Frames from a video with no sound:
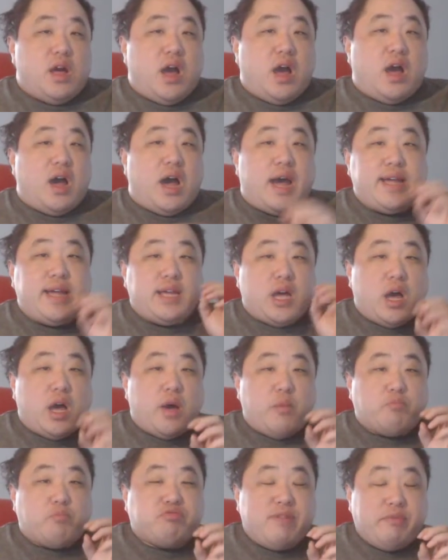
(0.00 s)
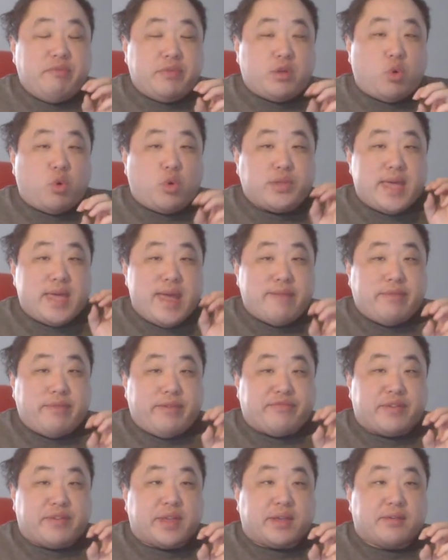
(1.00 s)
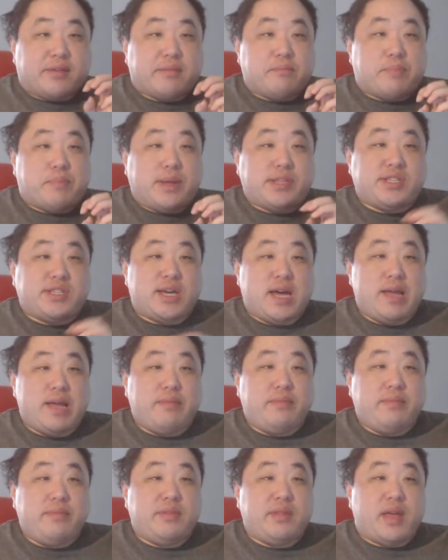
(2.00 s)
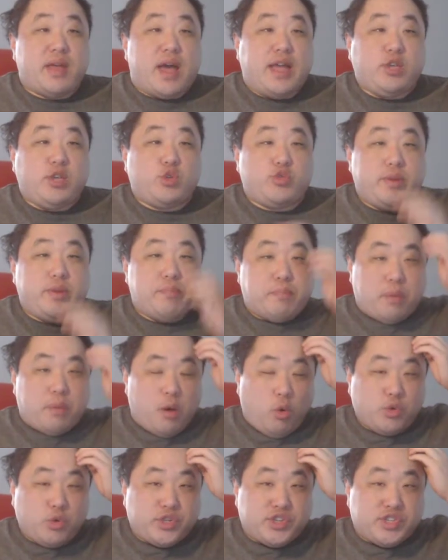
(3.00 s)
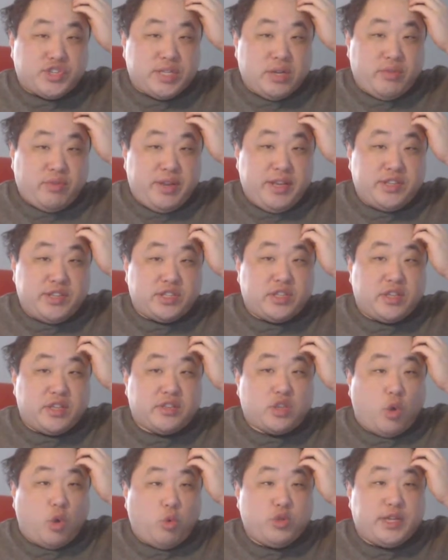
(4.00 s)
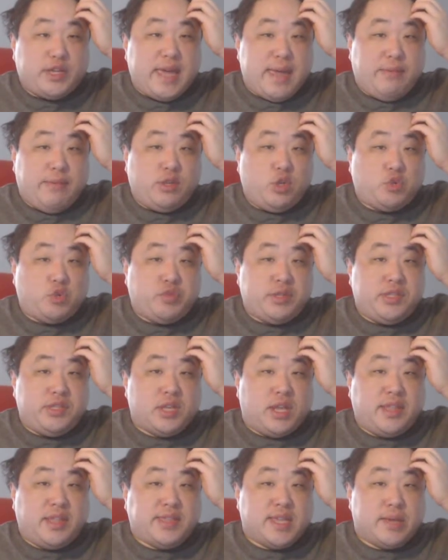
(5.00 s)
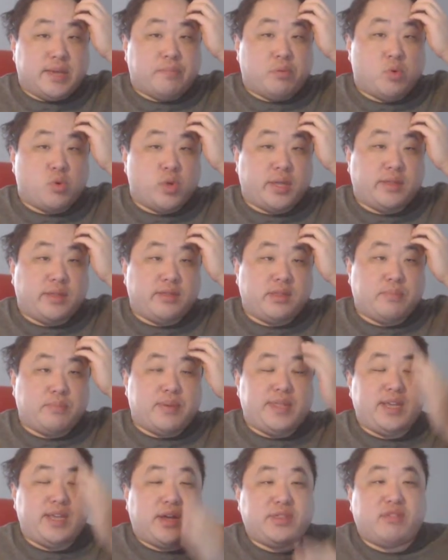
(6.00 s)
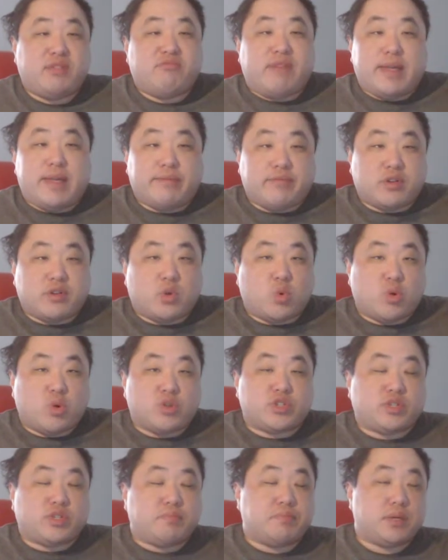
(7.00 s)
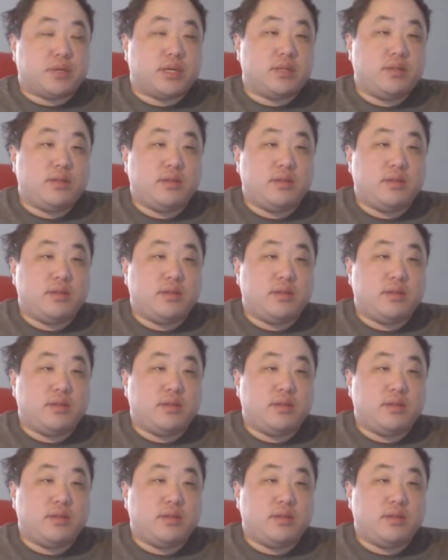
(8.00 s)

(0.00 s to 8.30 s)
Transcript: I pre-record everything. By the time I usually post a series, this whole game is usually done at that point, depending on the length, of course. But